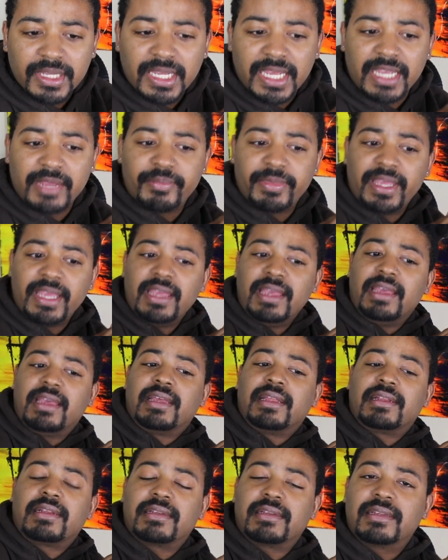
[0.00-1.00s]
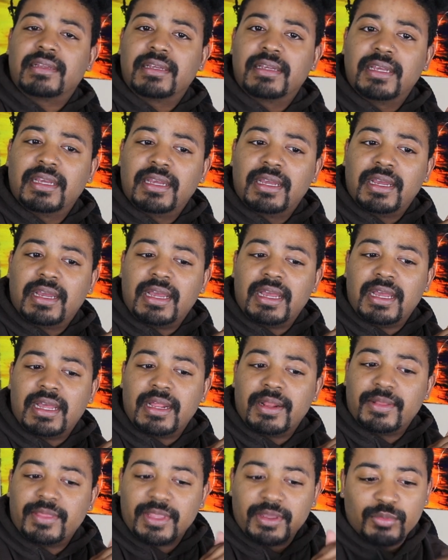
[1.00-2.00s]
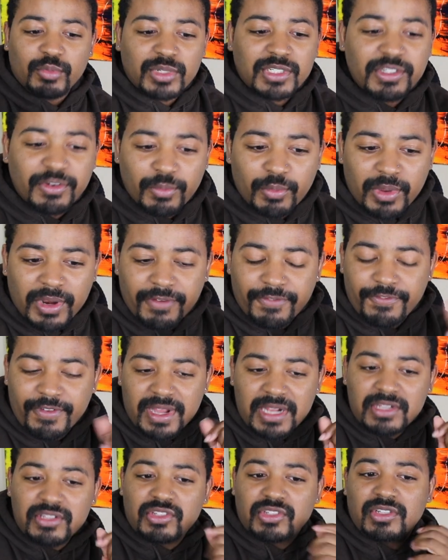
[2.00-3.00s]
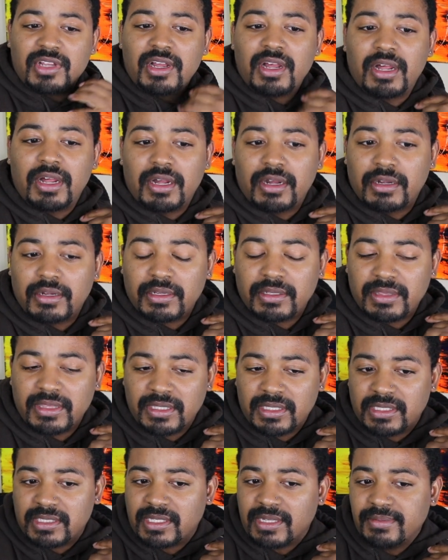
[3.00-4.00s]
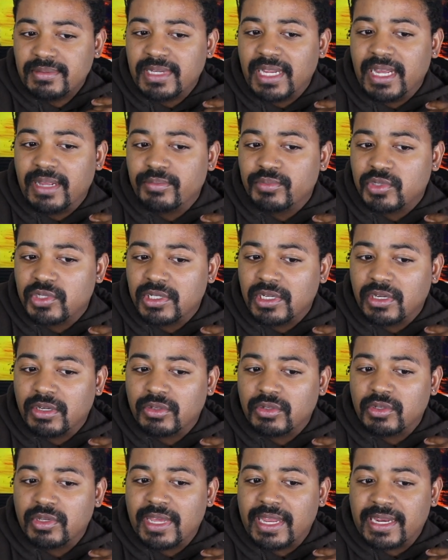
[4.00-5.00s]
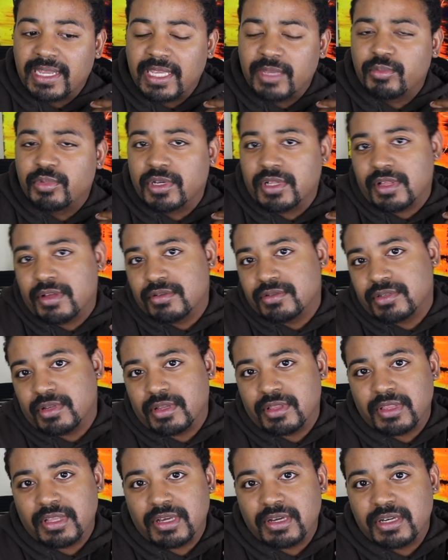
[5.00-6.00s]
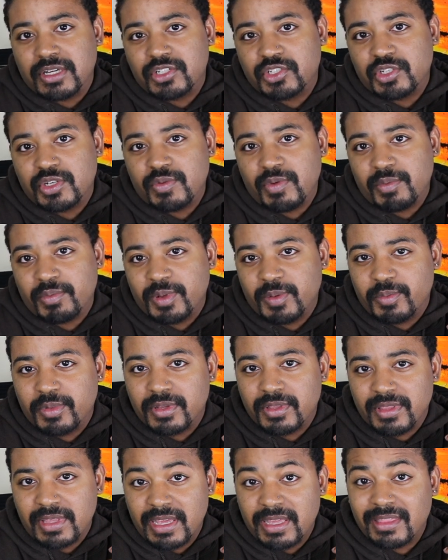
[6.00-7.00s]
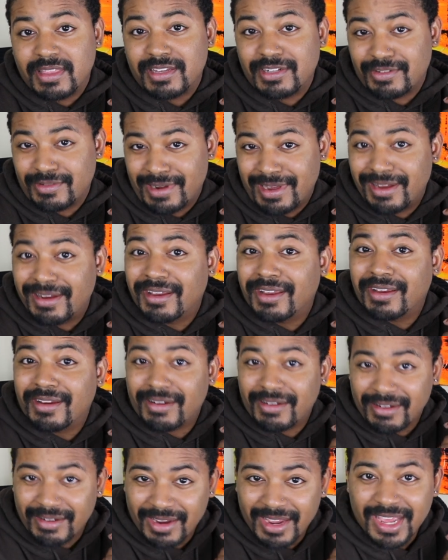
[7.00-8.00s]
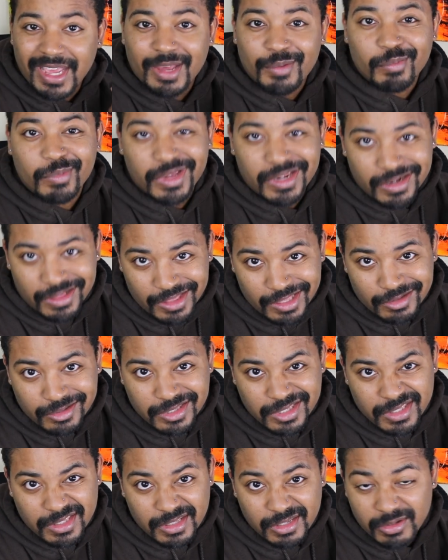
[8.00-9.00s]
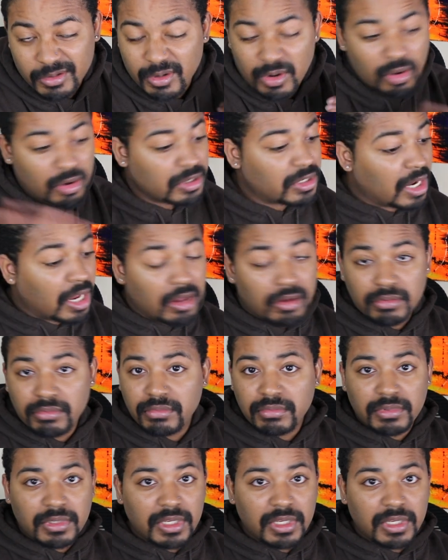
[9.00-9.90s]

Amen. What a fun song. Sometimes, you know, you got to keep your clothes on, though, because you don't want people to think that you're out here being a little sleuth. Or don't.